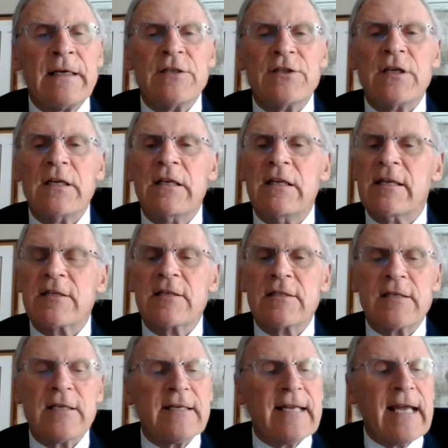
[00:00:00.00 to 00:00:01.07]
She
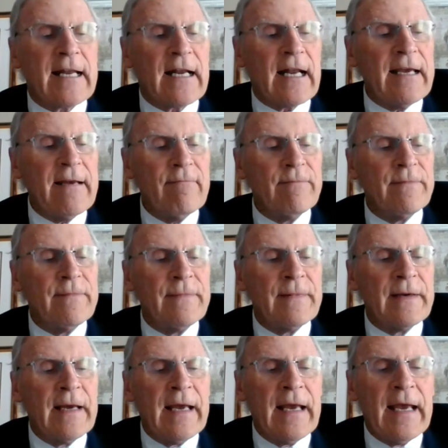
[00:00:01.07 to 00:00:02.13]
listens intently.
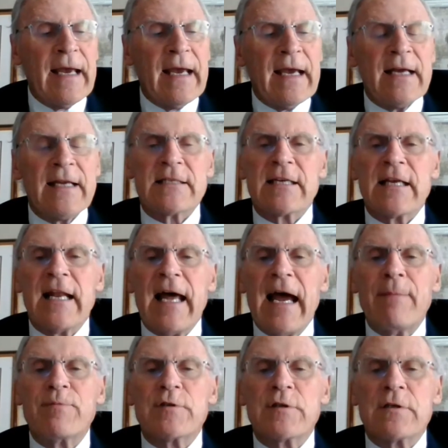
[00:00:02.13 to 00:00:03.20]
It's an
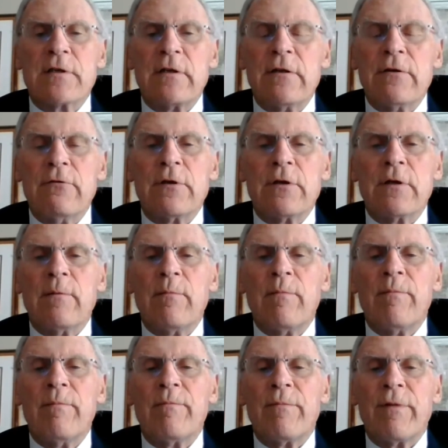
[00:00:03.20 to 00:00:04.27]
absolute
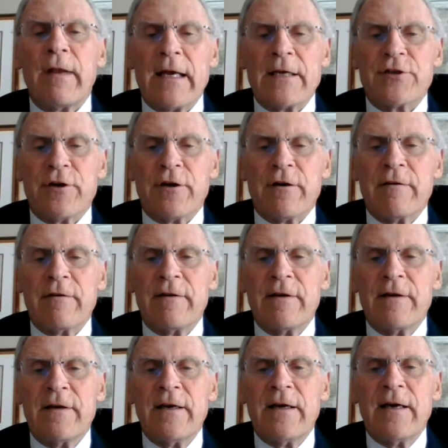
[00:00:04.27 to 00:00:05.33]
pleasure
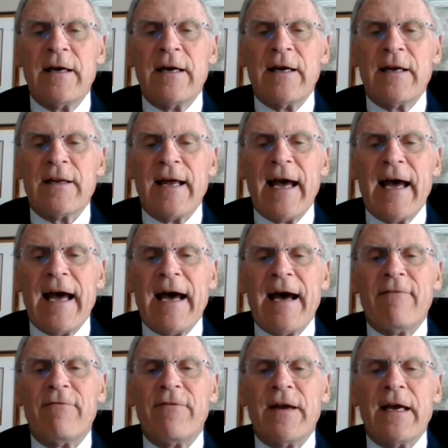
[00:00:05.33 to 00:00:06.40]
to
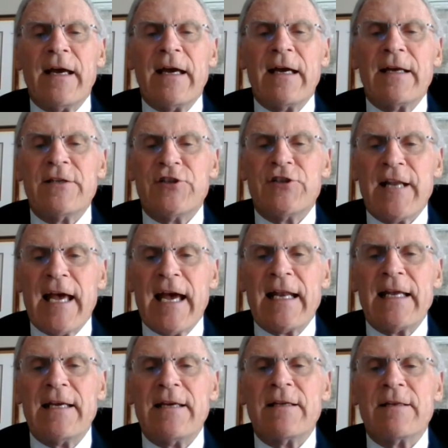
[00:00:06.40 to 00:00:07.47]
have
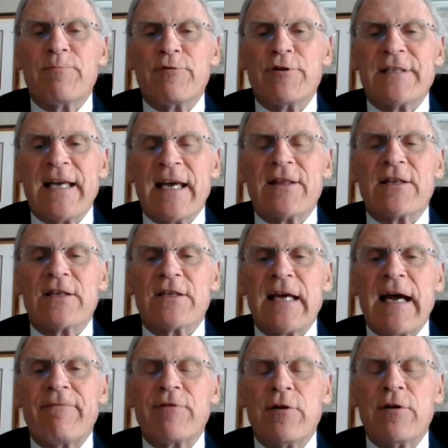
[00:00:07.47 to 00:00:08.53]
Janani present this
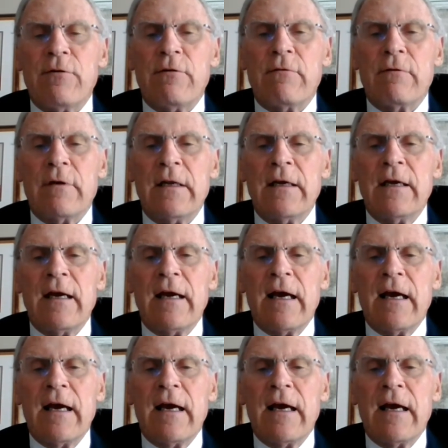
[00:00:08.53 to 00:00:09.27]
afternoon